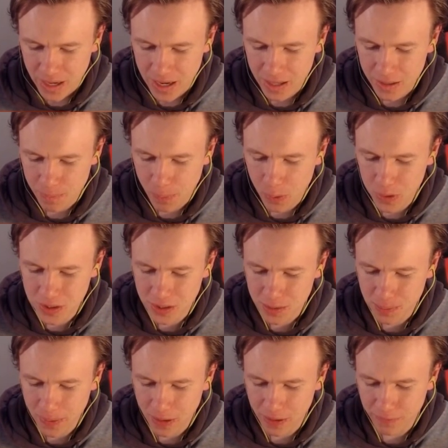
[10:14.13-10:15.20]
Uh, the poison
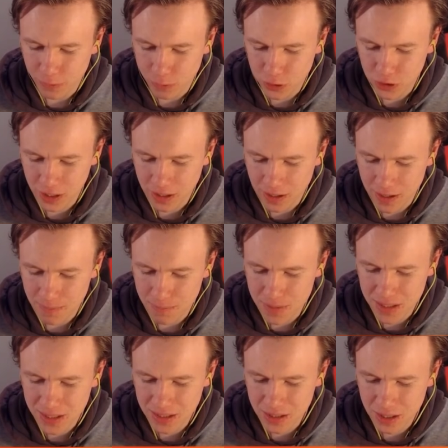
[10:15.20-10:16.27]
spell unfortunately kind of
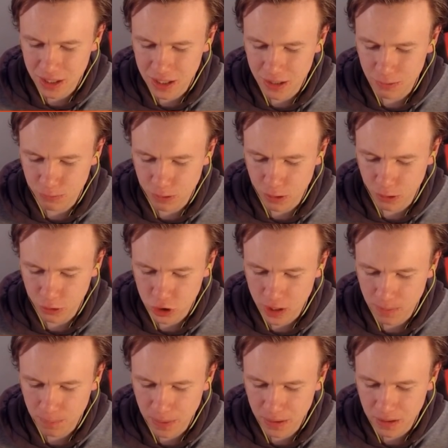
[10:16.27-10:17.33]
misses the Royal
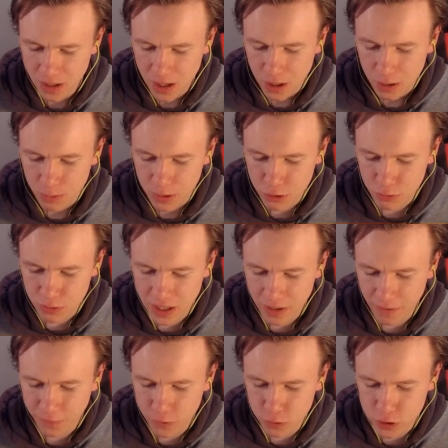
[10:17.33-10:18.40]
Champion. We do need
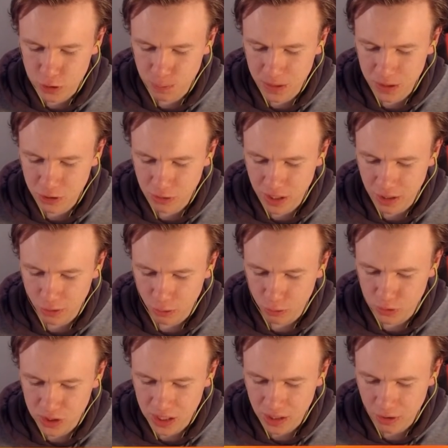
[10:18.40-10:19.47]
a few splits on our
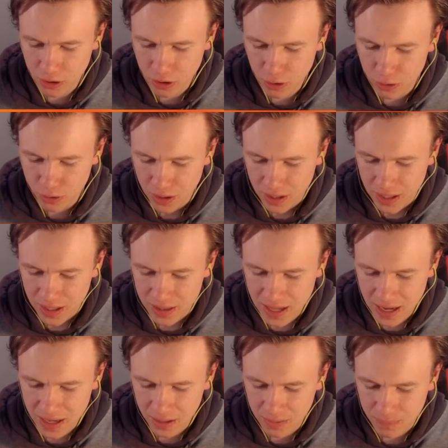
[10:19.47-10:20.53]
loons here though, and
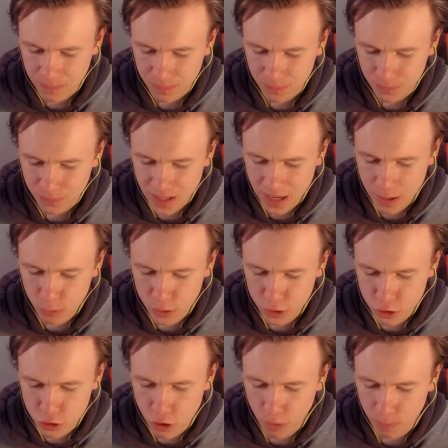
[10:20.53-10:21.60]
that that
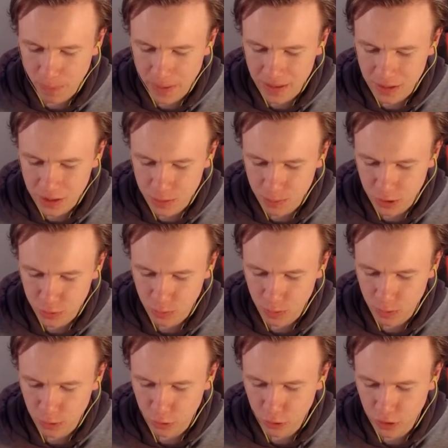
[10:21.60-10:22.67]
would not be the splits
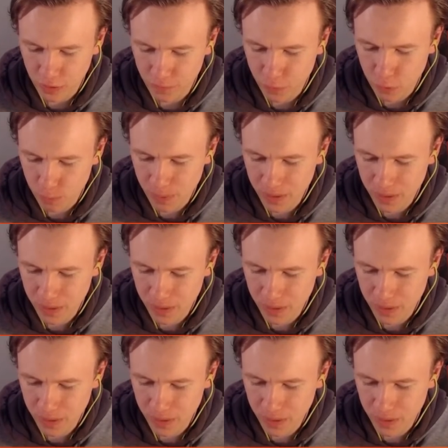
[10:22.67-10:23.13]
we were looking for.